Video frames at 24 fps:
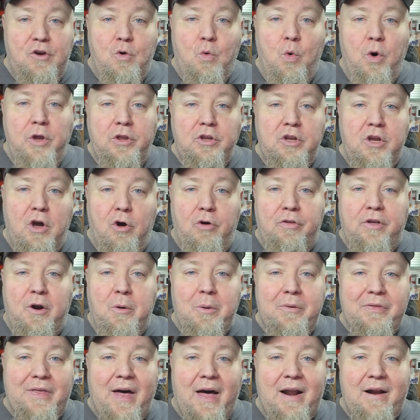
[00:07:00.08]
wouldn't go there
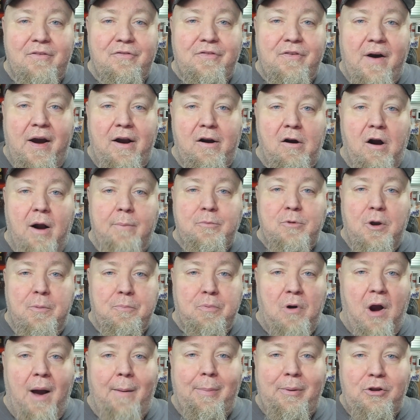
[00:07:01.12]
without a firearm, you
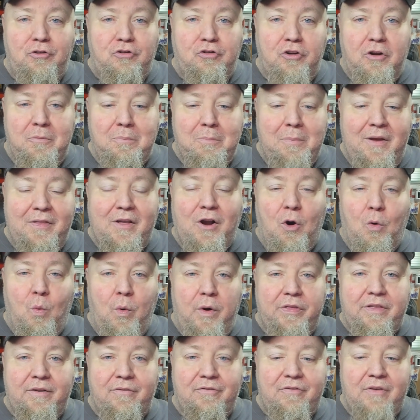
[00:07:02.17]
probably shouldn't be there
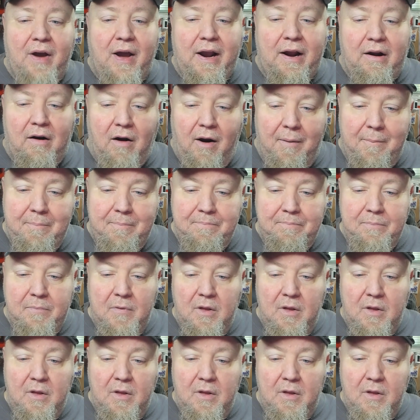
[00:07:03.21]
with a firearm.